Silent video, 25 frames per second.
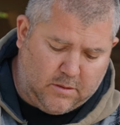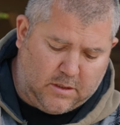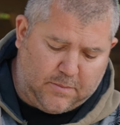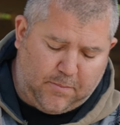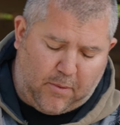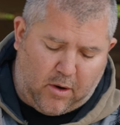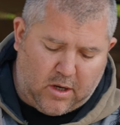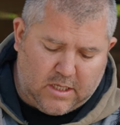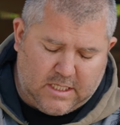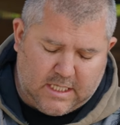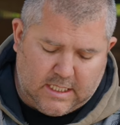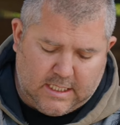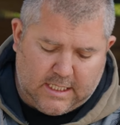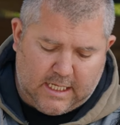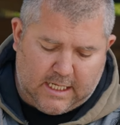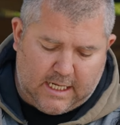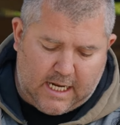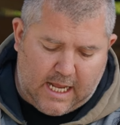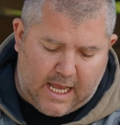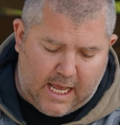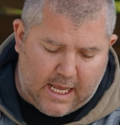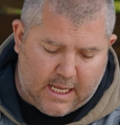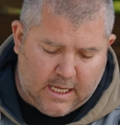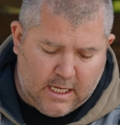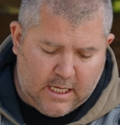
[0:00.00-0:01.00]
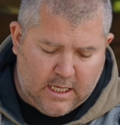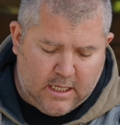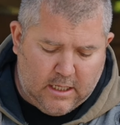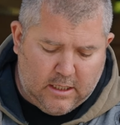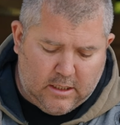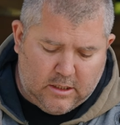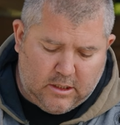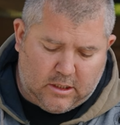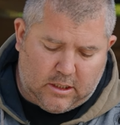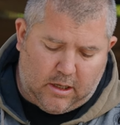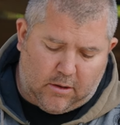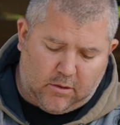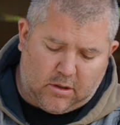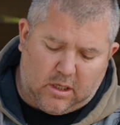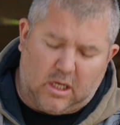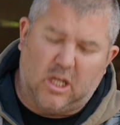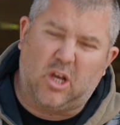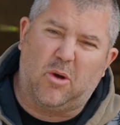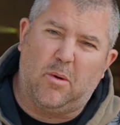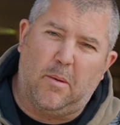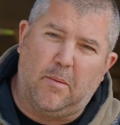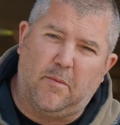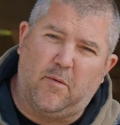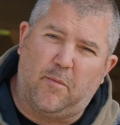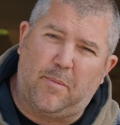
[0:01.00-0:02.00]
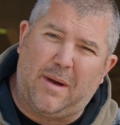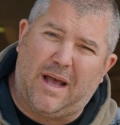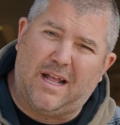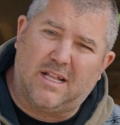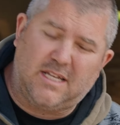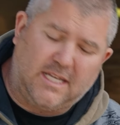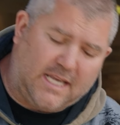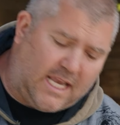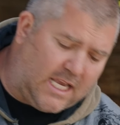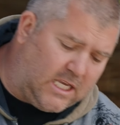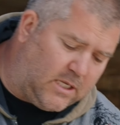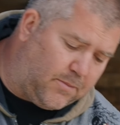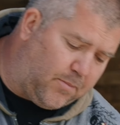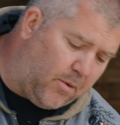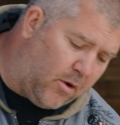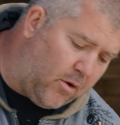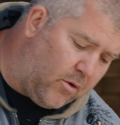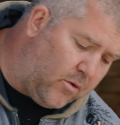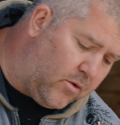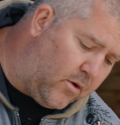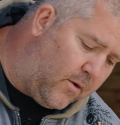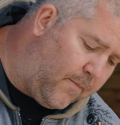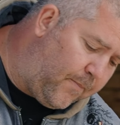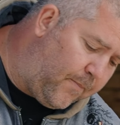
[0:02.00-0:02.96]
spices in there. So I'm going to go in with about a teaspoon